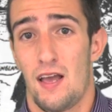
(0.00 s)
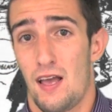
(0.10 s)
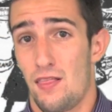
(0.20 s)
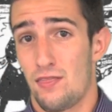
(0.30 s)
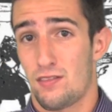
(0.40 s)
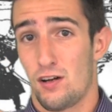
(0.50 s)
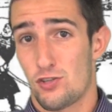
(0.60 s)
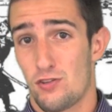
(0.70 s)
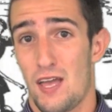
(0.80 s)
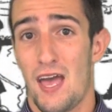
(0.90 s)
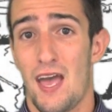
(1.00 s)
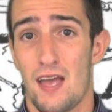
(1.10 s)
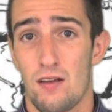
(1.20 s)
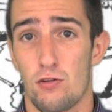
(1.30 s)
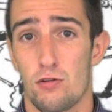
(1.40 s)
And country
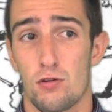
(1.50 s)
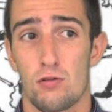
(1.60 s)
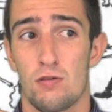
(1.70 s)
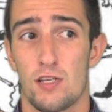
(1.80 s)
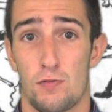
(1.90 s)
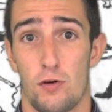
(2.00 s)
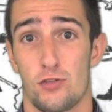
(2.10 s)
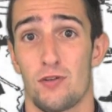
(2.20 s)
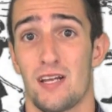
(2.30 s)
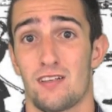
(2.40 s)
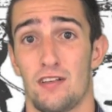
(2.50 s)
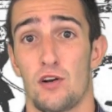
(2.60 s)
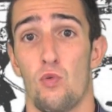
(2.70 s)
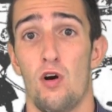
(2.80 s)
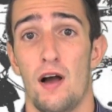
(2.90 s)
A, who is the person who got
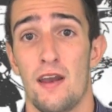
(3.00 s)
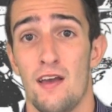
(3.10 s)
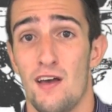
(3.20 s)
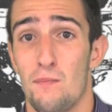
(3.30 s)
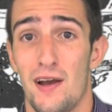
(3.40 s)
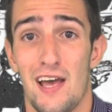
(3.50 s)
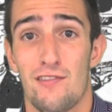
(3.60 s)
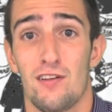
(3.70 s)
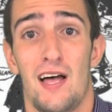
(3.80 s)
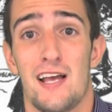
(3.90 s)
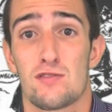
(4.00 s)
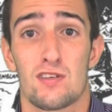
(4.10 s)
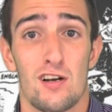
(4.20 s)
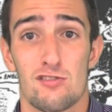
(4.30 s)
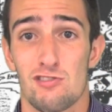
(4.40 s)
declared war on, might have an alliance with
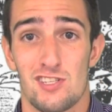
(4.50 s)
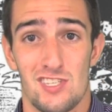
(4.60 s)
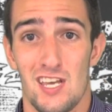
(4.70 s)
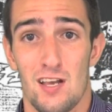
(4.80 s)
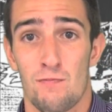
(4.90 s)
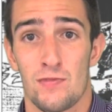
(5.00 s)
country C.